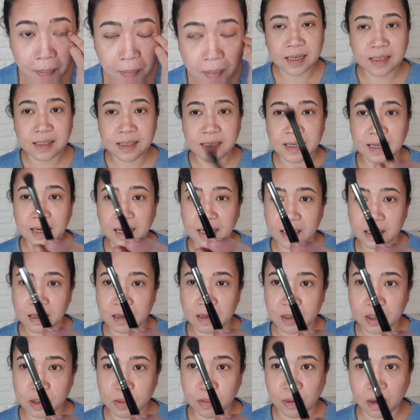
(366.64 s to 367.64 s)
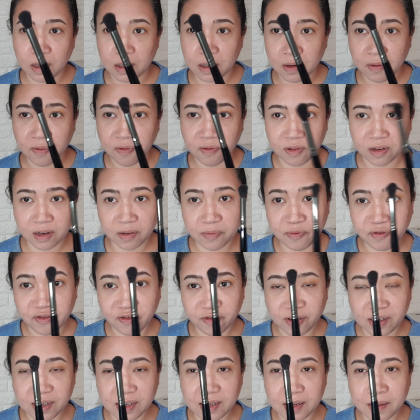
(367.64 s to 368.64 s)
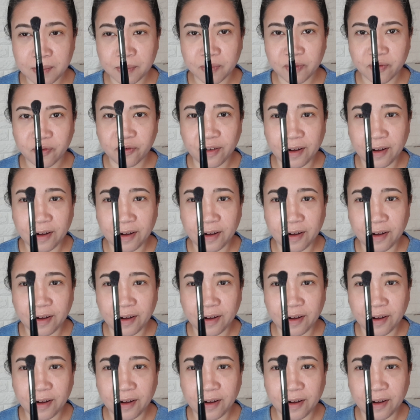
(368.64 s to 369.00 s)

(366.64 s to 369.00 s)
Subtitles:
Next, get a smaller fluffy